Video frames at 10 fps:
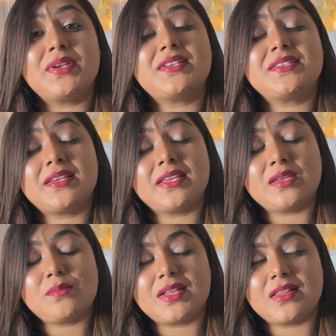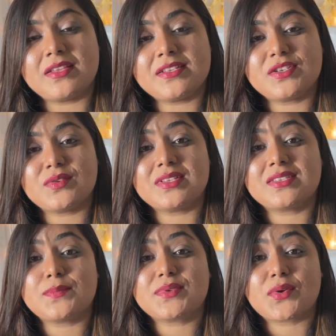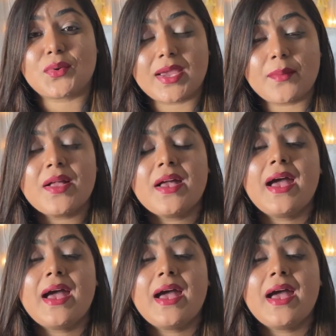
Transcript: It is an email list. You can subscribe.